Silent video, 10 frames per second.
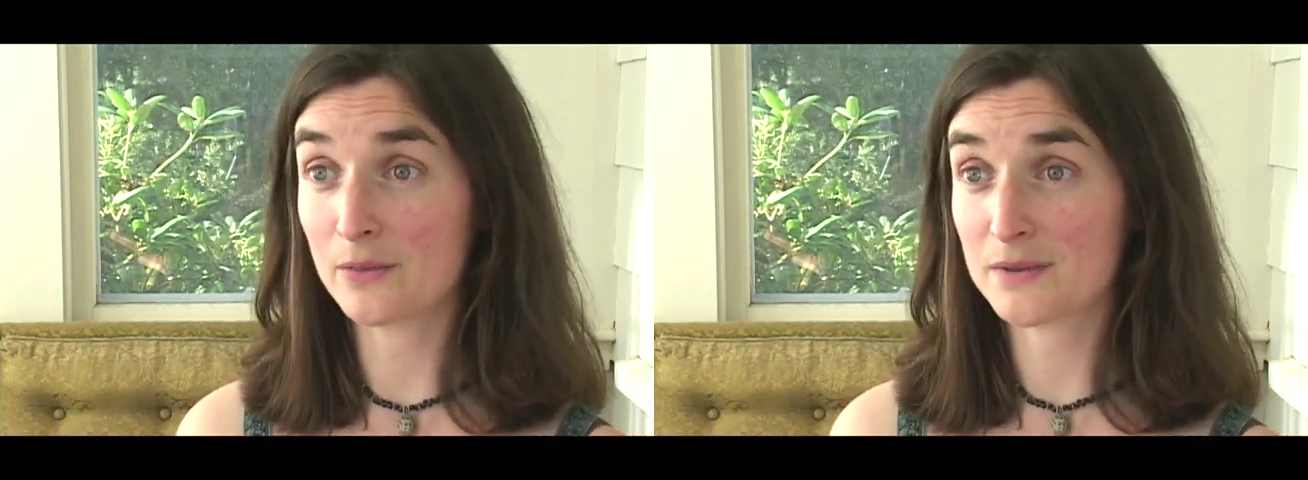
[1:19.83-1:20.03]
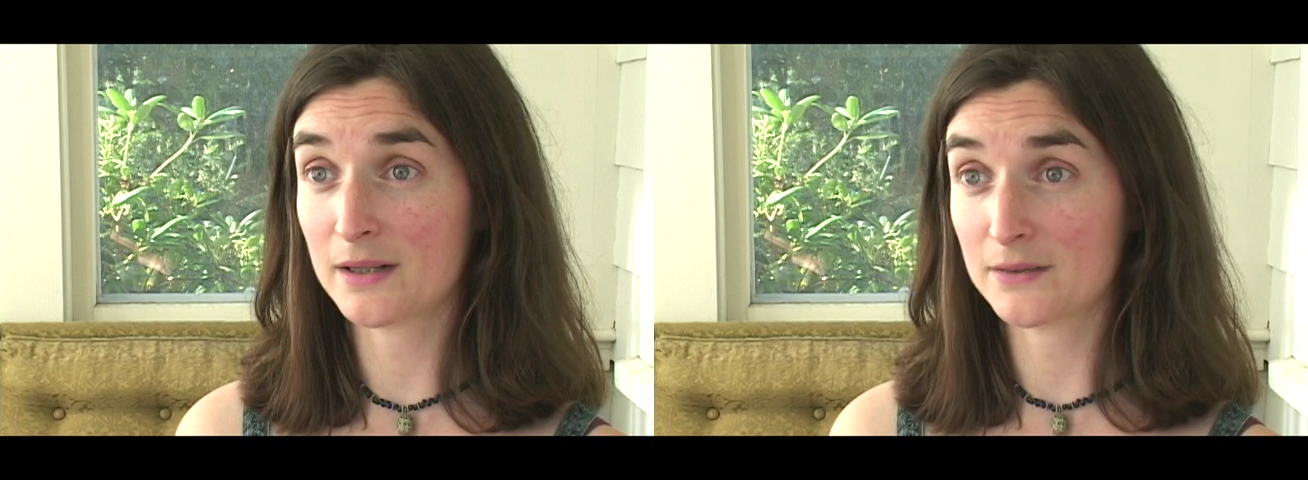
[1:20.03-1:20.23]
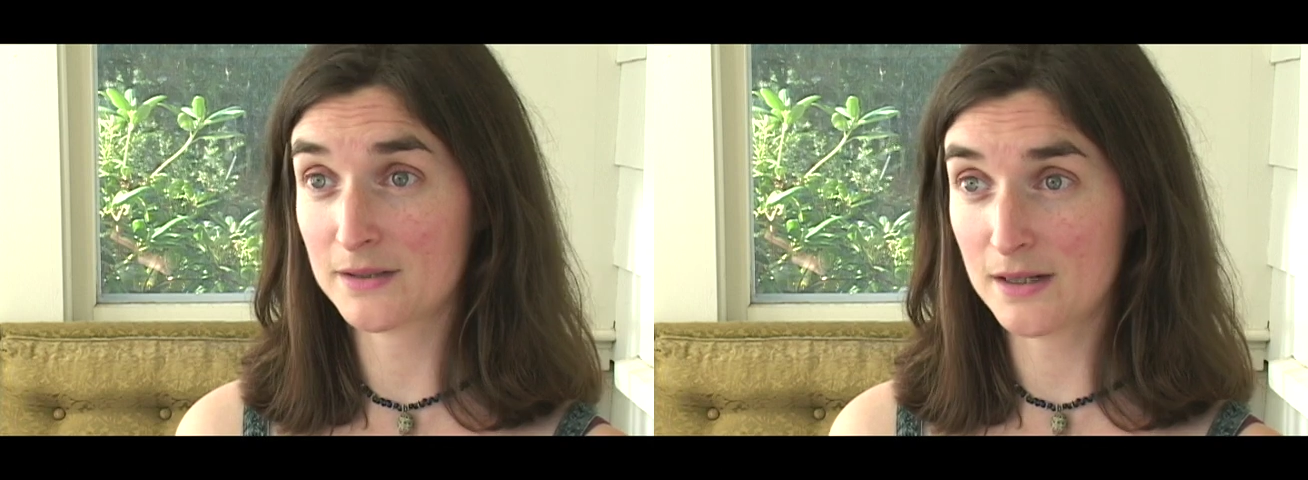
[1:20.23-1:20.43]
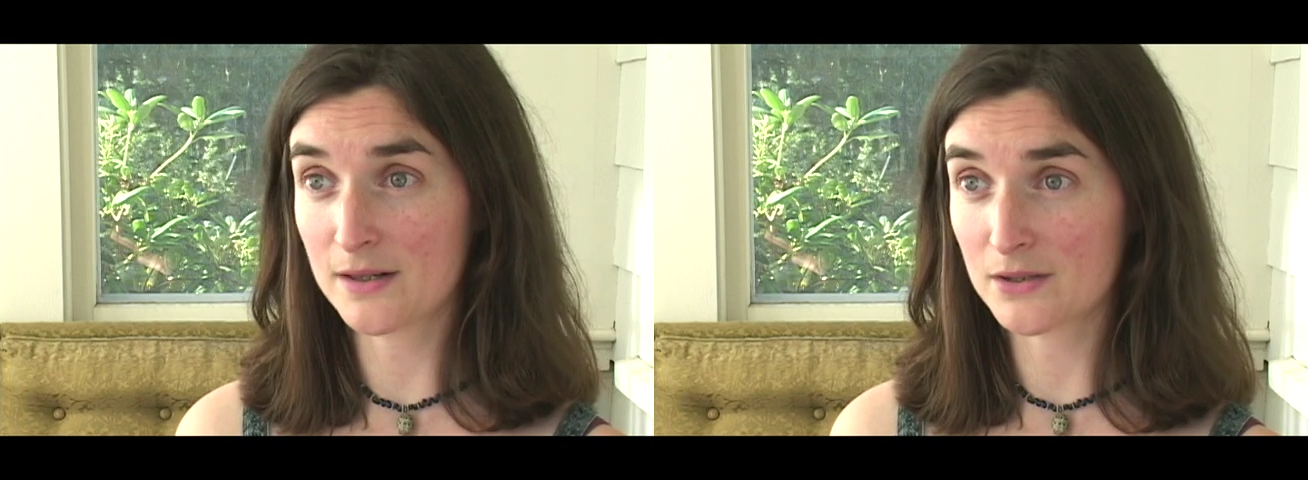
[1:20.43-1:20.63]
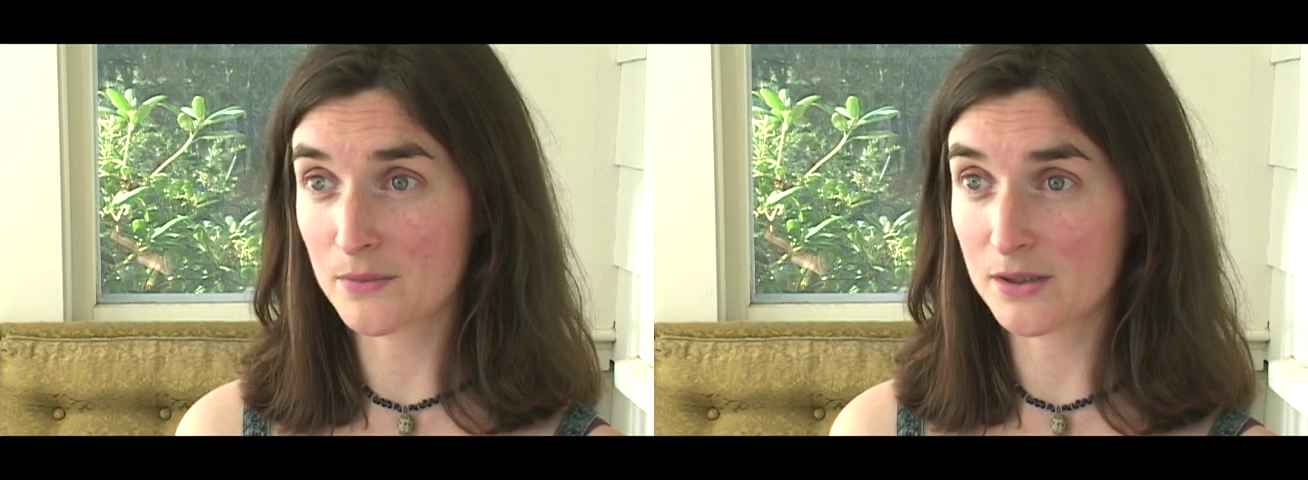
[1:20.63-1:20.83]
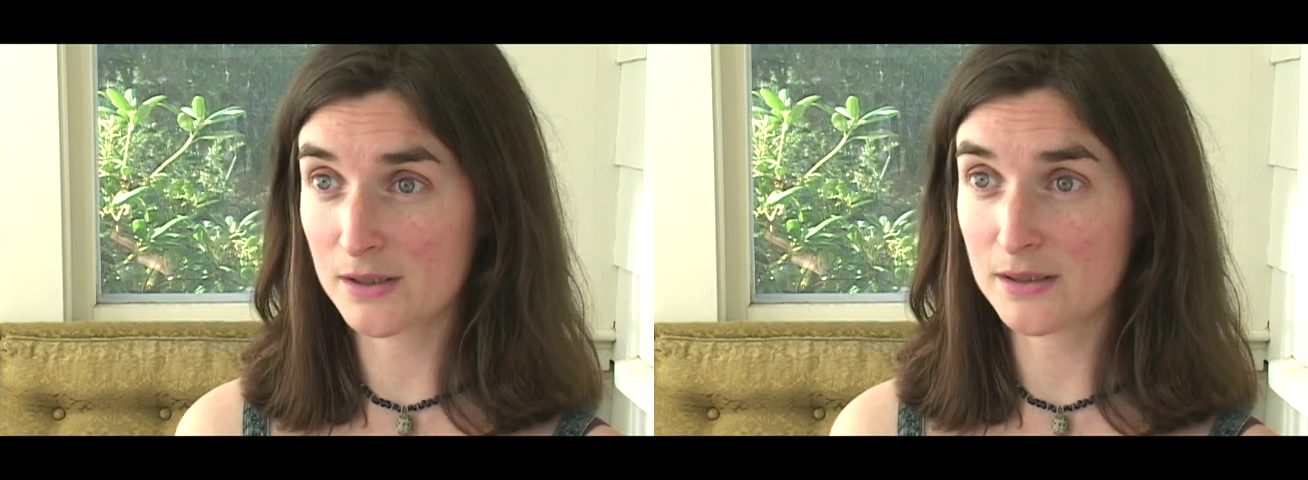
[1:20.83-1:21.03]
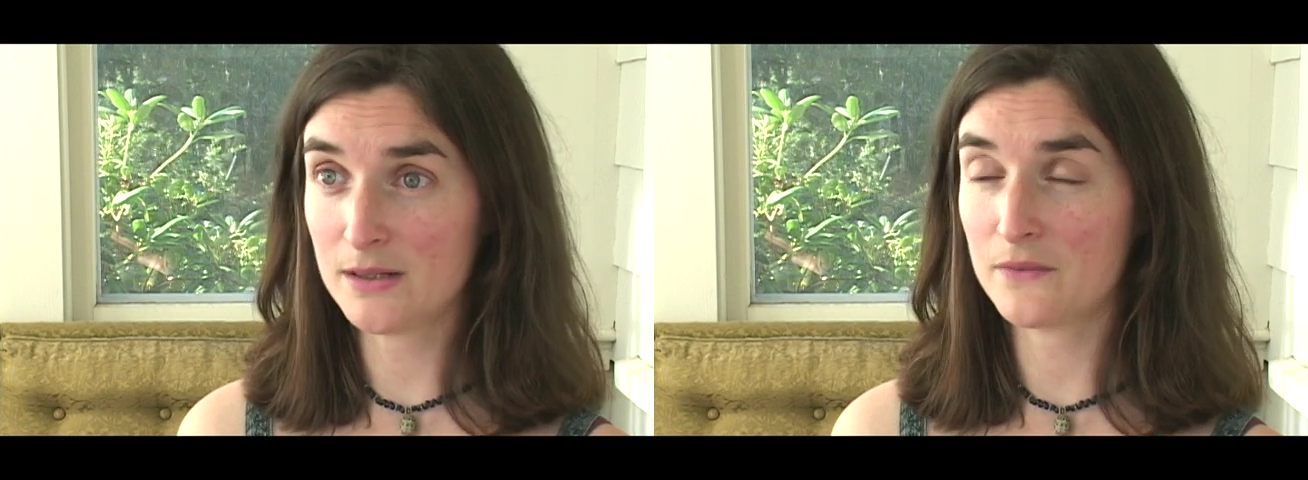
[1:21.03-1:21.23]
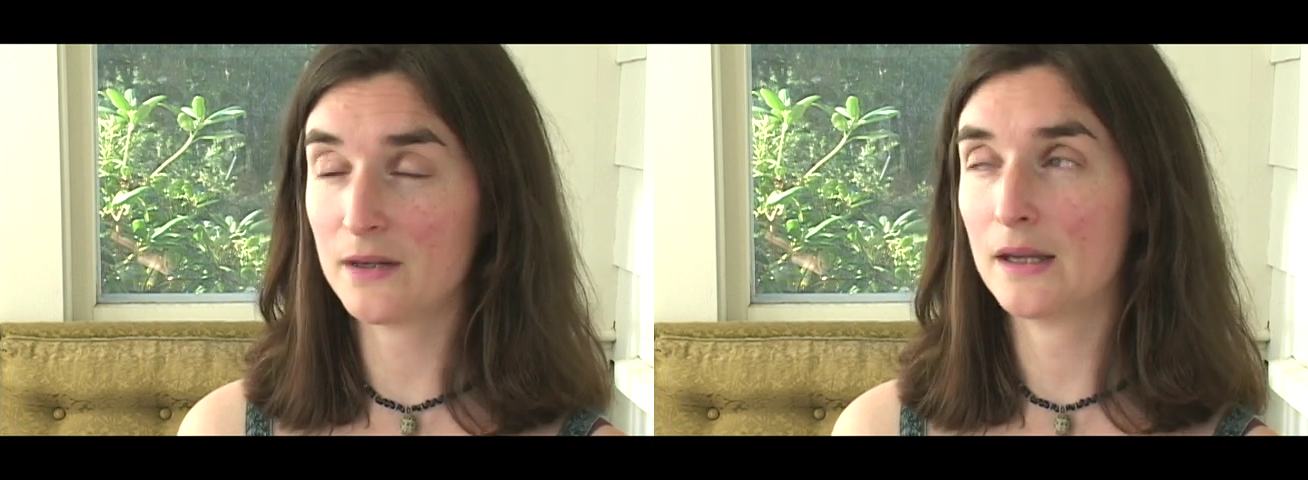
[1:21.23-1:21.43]
who was downstairs watching
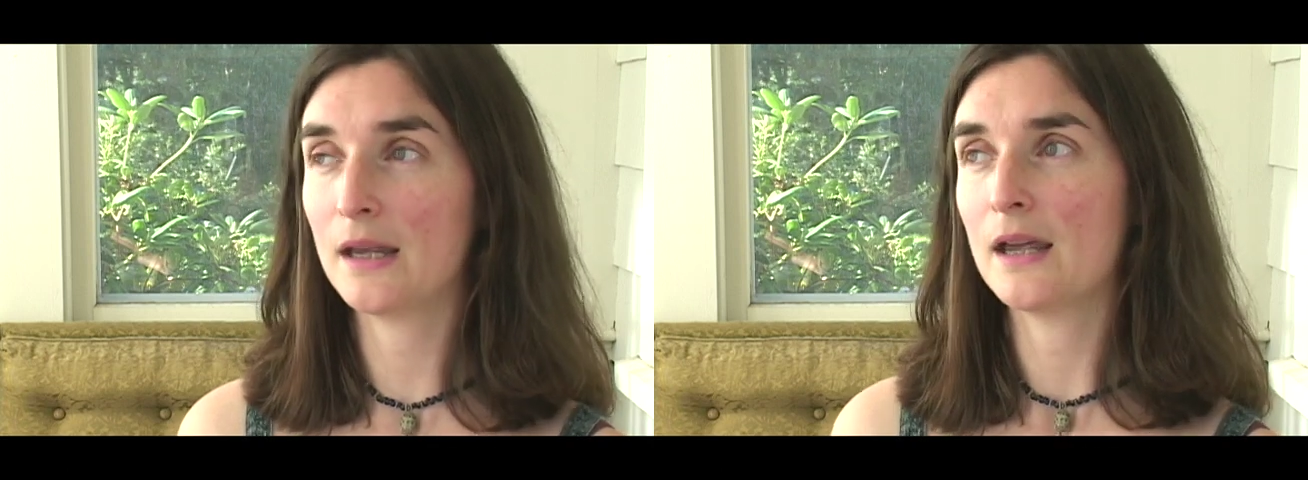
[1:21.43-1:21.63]
T V.